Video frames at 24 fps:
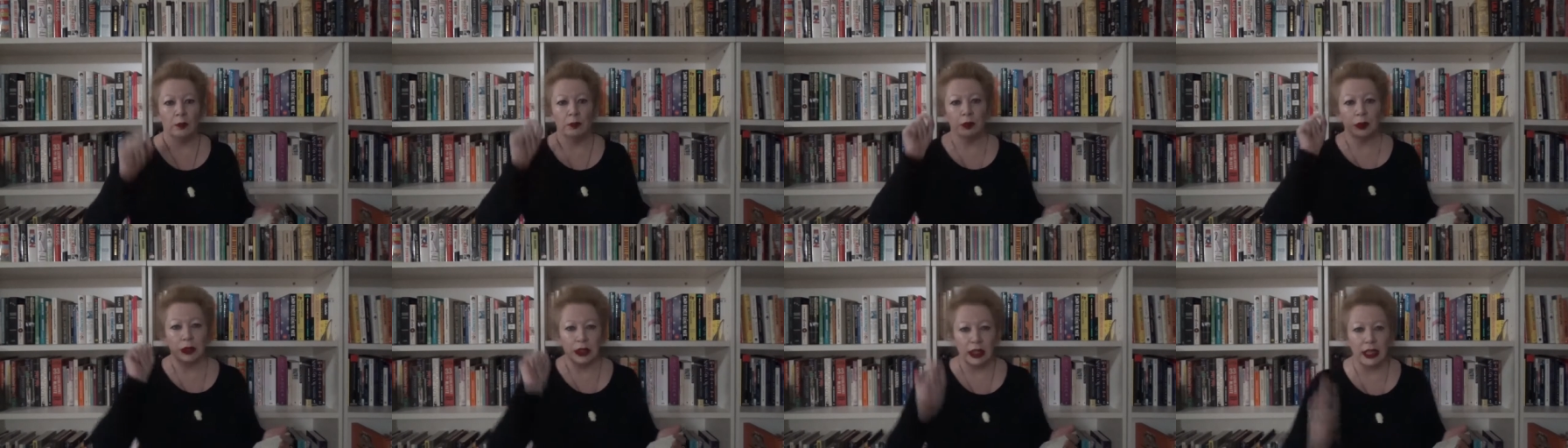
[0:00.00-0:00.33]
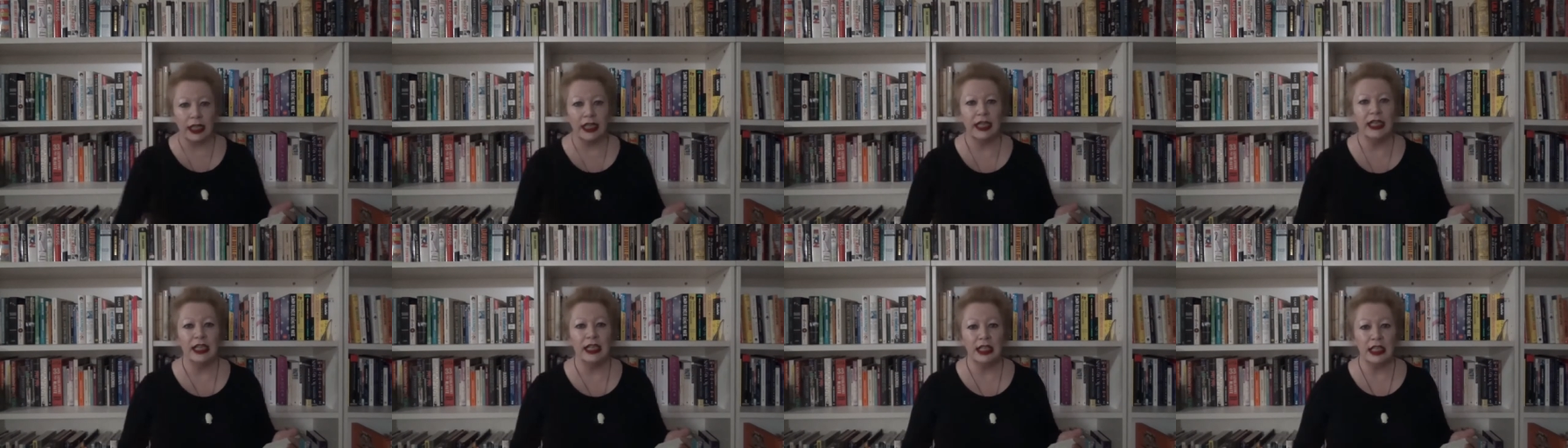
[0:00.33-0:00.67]

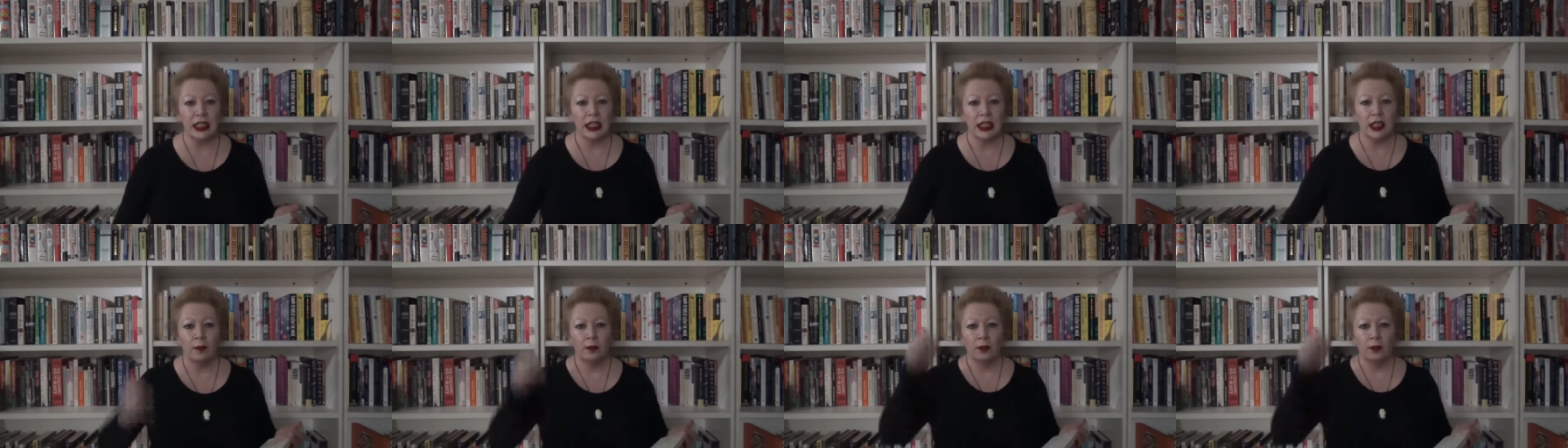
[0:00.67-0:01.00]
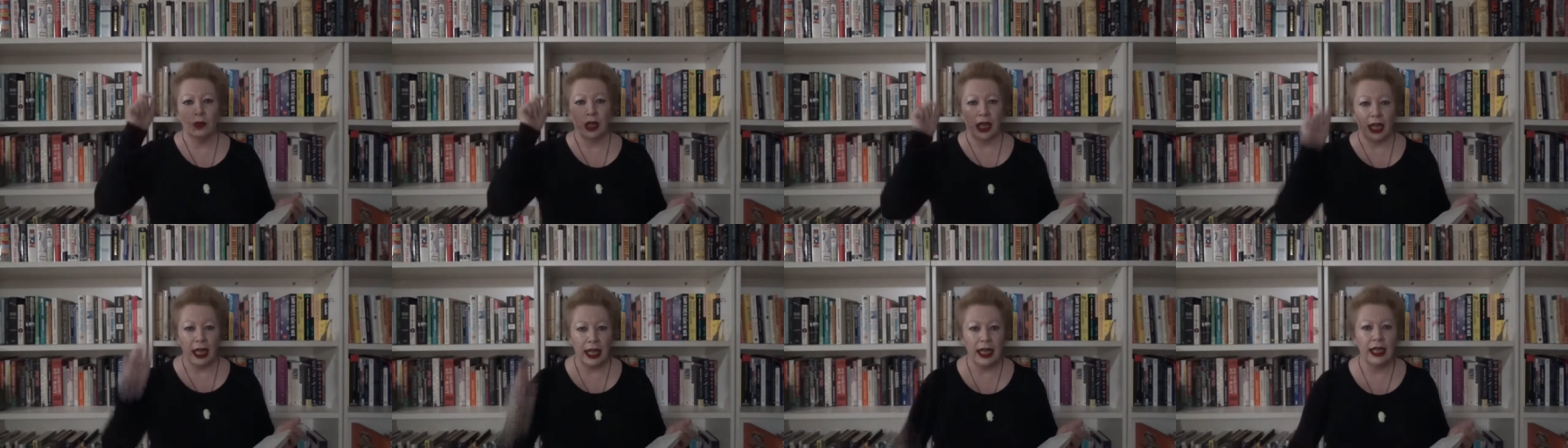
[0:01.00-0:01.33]
Please
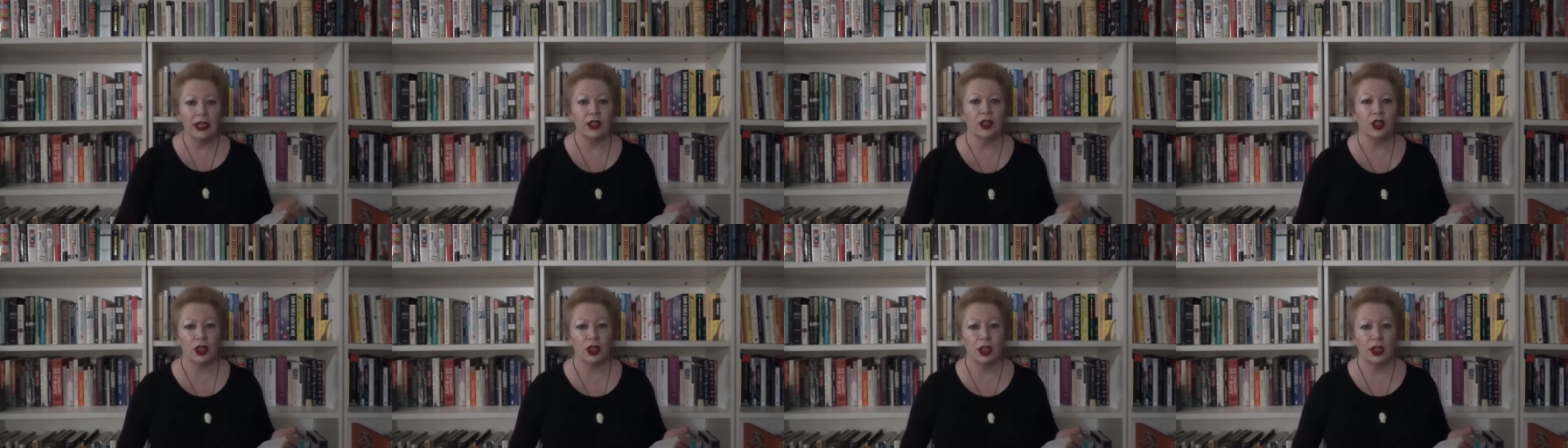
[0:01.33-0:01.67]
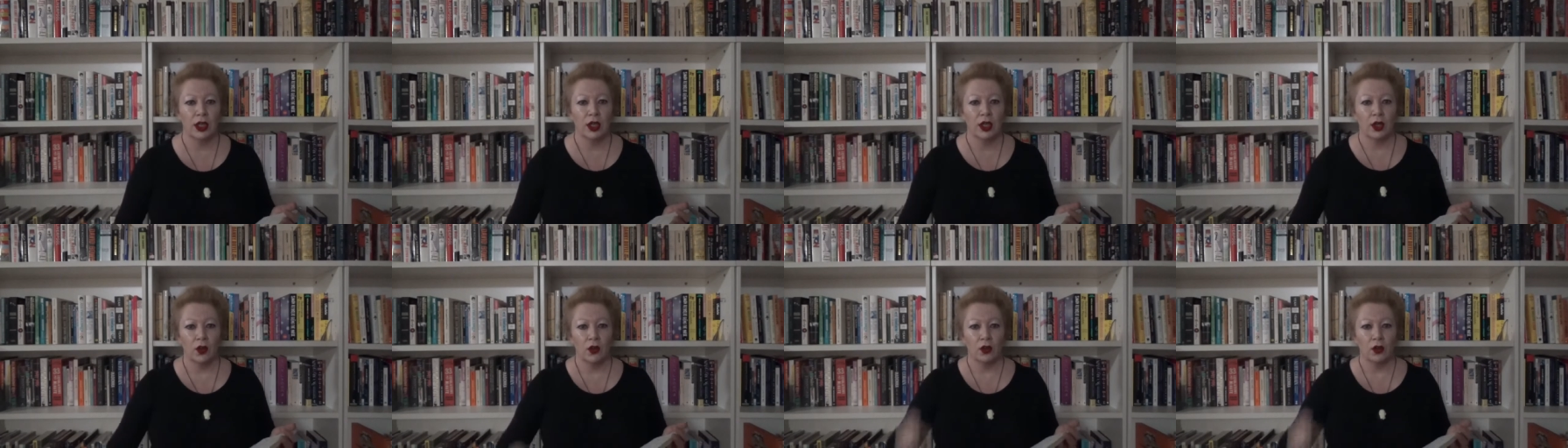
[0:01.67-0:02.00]
hit
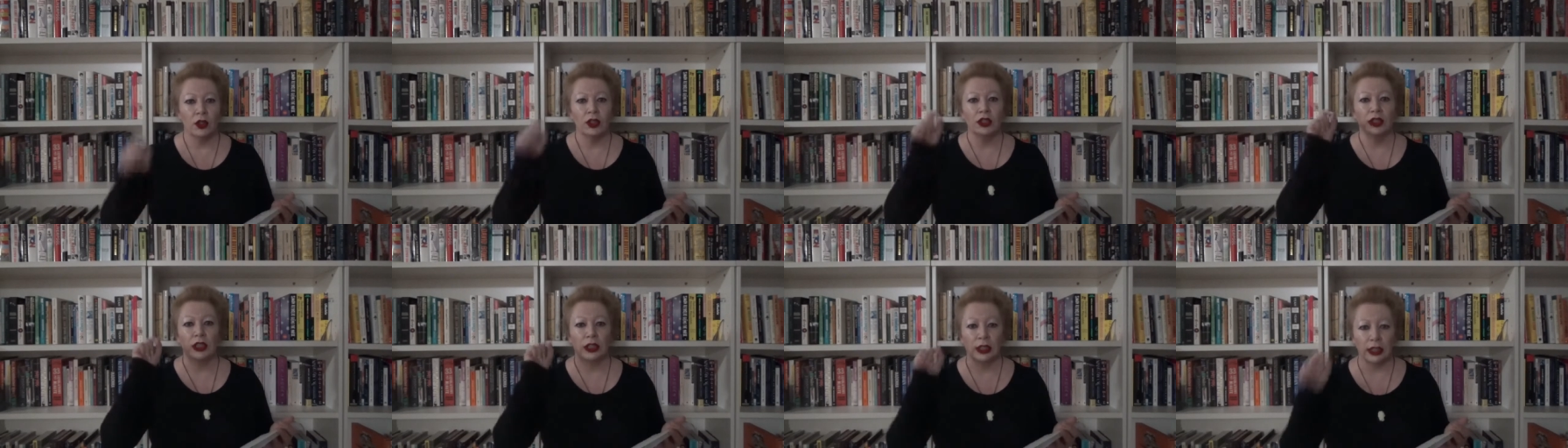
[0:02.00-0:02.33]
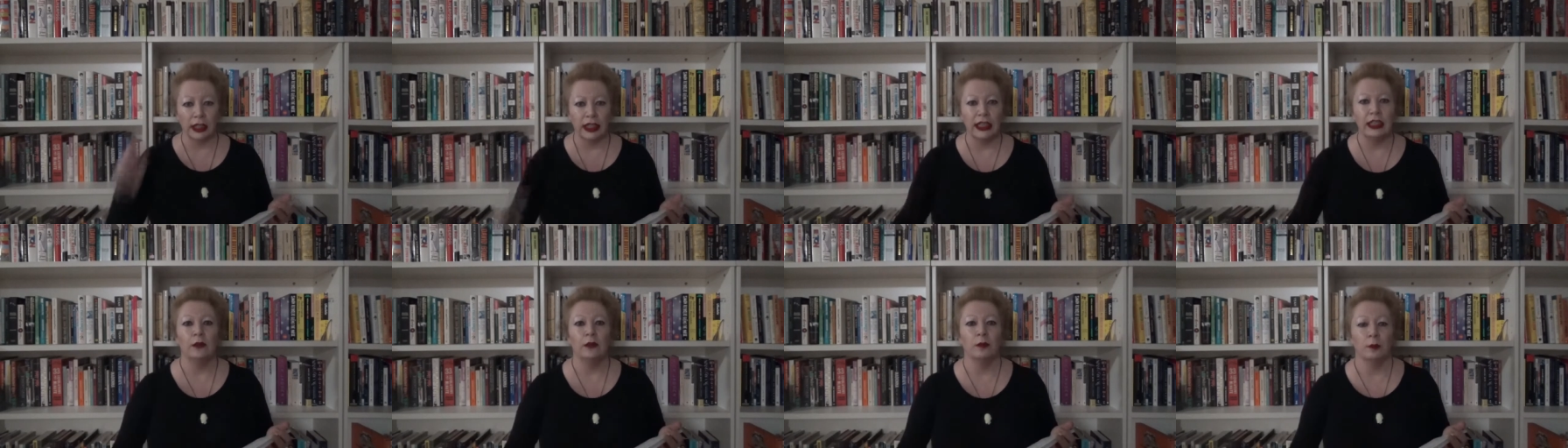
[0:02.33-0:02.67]
the
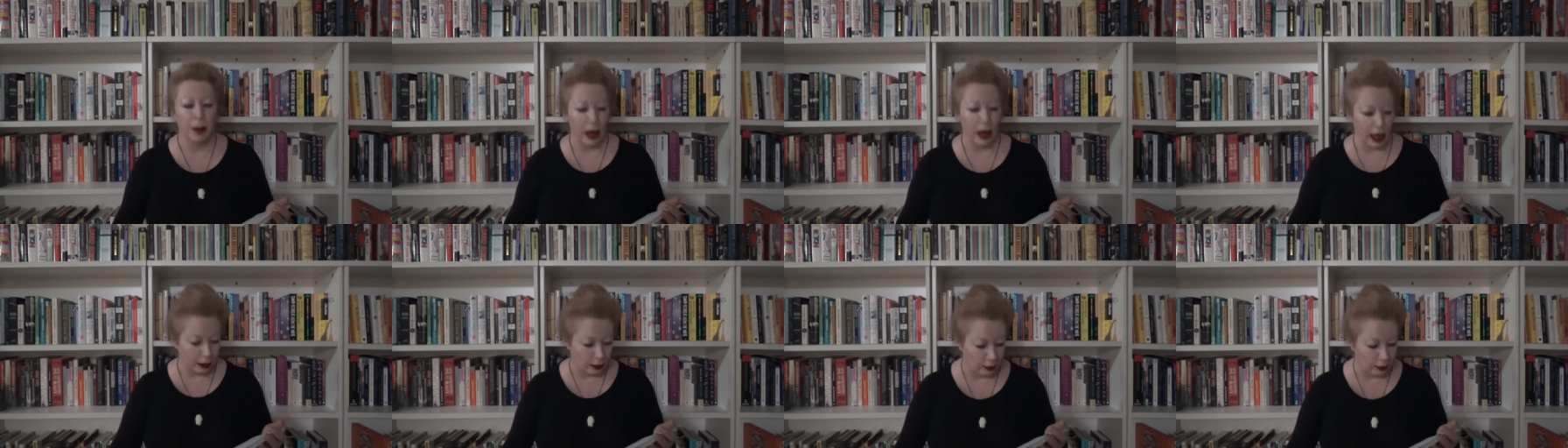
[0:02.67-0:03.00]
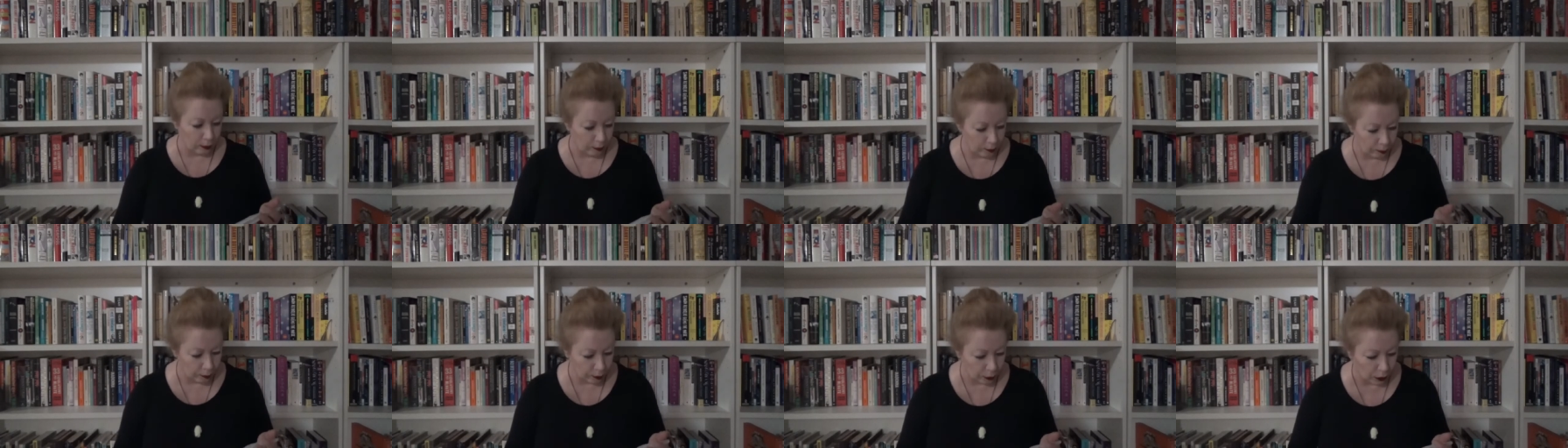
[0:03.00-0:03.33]
delete button,
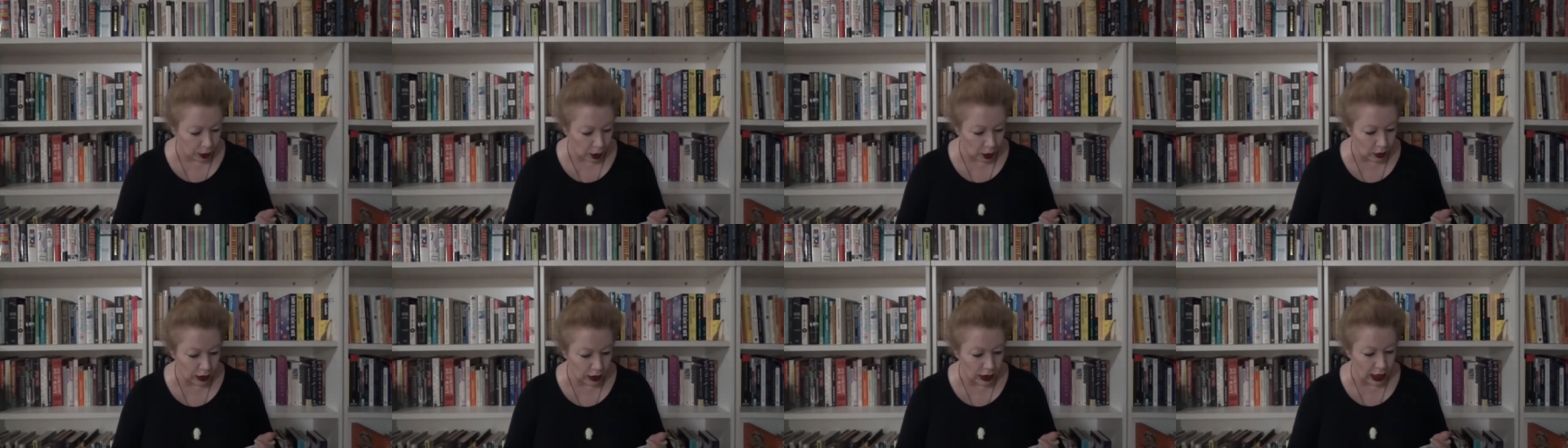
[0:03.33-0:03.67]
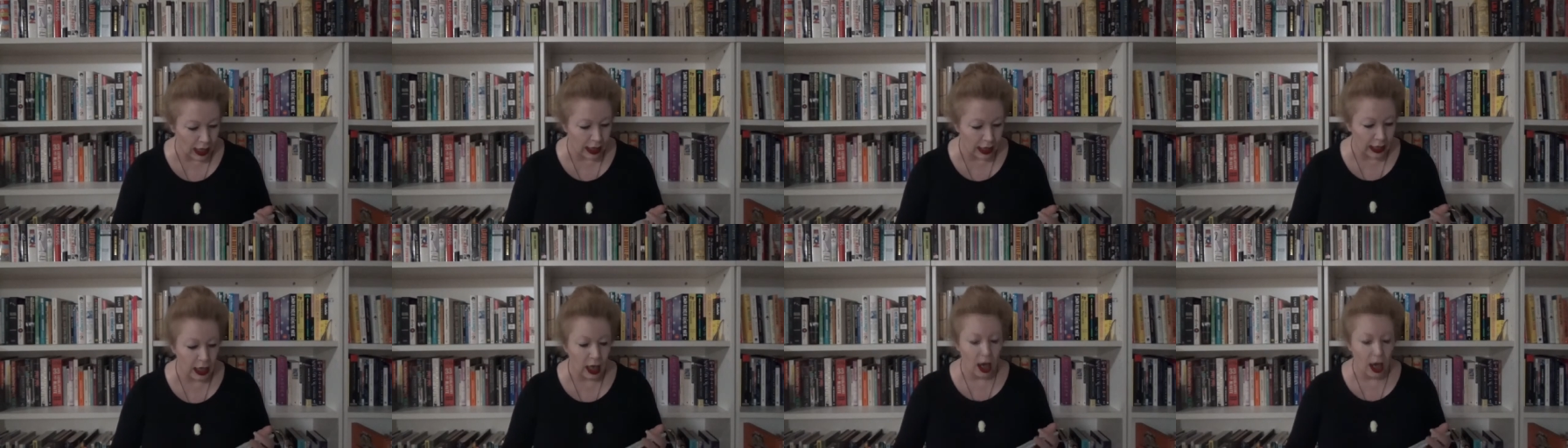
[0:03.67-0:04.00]

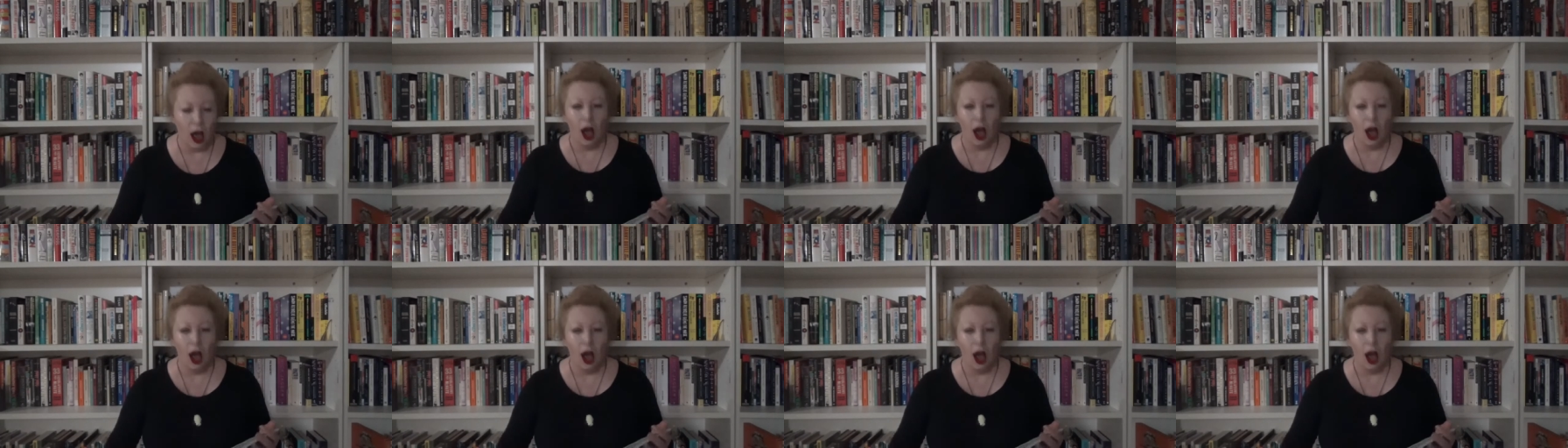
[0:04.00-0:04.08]
okay?